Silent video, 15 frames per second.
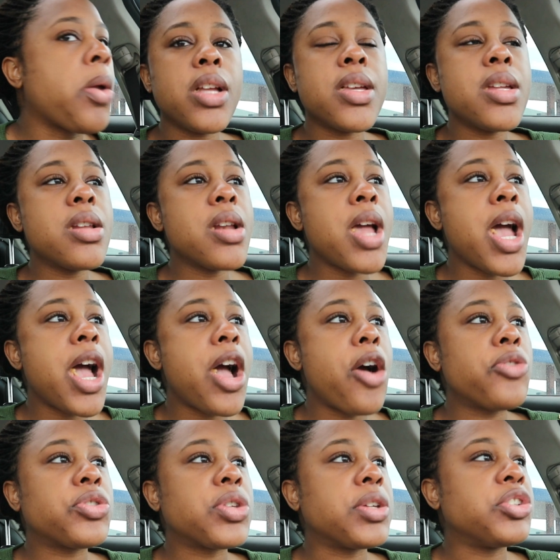Get in the
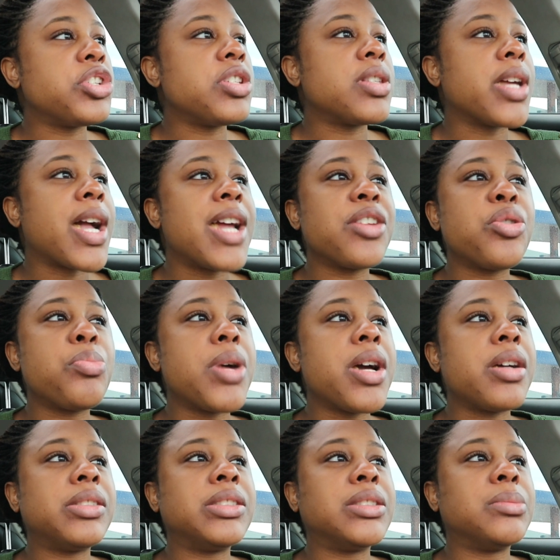house, and she's like, I know
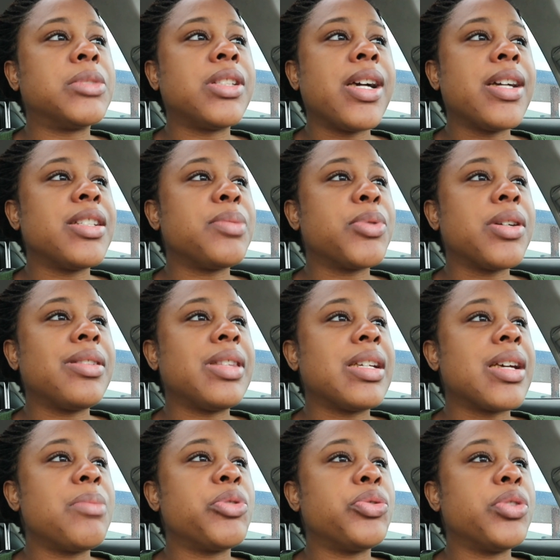my clients probably
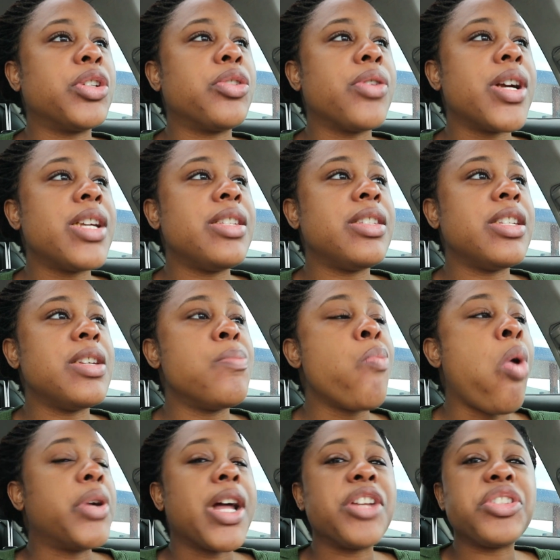think I'm going crazy,
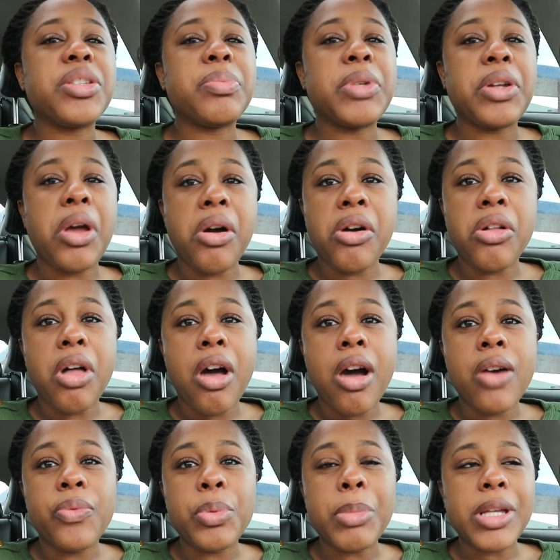but I just been all
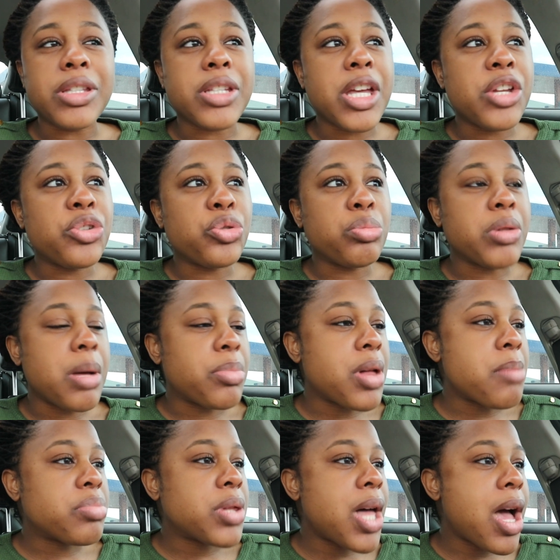off with my schedule, blah
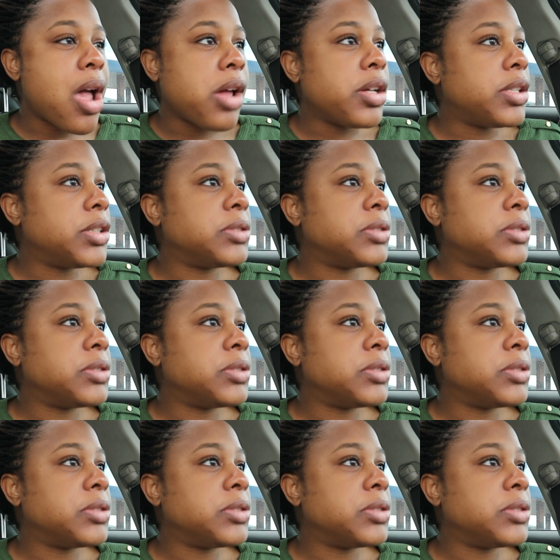blah blah.